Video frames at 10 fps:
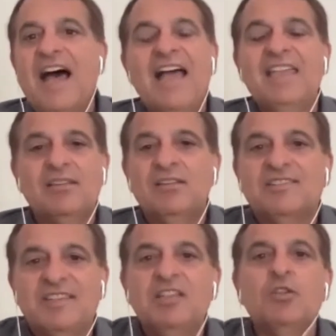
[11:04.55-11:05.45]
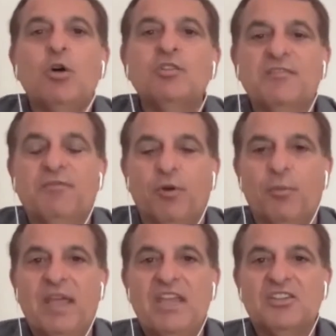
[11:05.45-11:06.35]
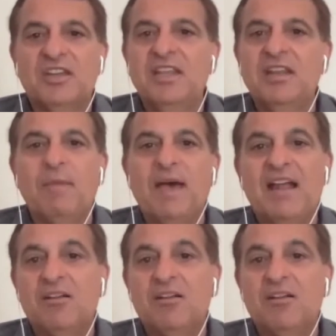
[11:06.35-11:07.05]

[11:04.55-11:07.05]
I can see those information in a matter of